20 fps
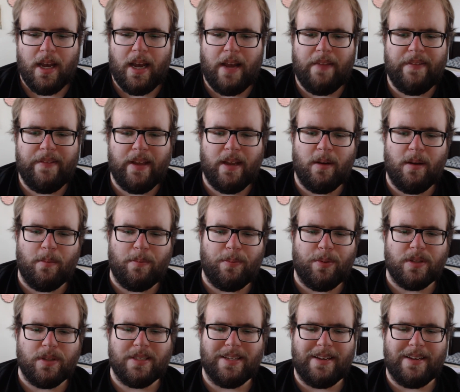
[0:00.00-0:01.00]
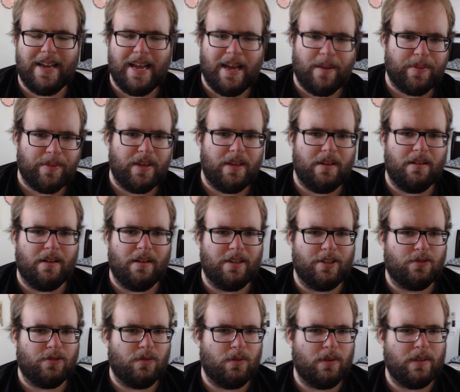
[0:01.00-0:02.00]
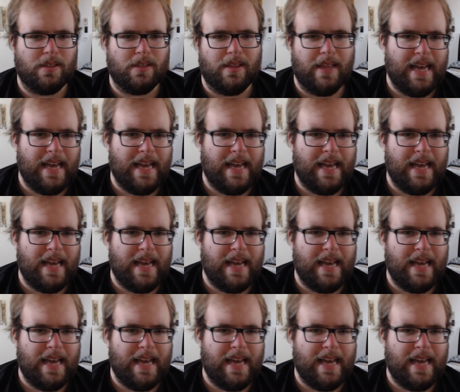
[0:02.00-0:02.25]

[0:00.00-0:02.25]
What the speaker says: And then puts a napkin on Troy's